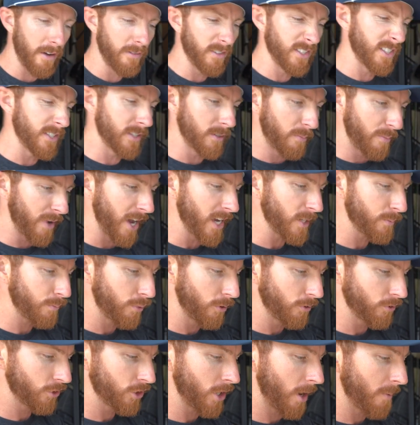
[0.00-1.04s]
This is a Bass
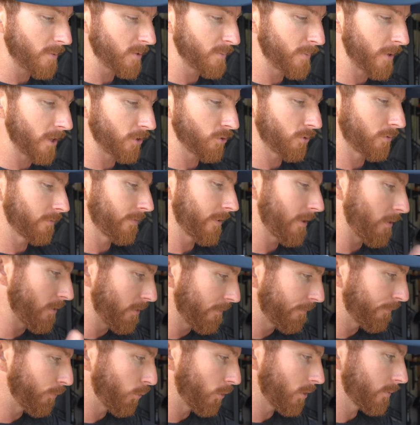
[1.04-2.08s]
Pro Shop special, very
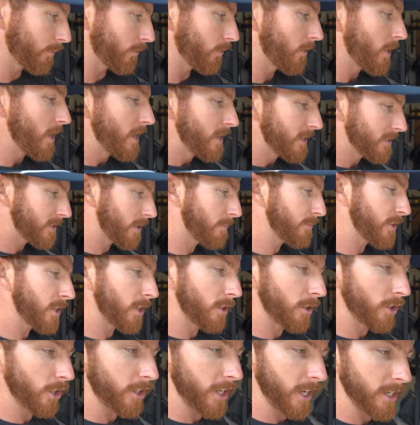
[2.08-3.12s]
affordable, something to
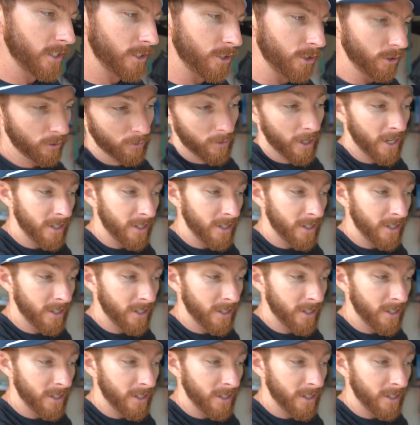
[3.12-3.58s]
look into.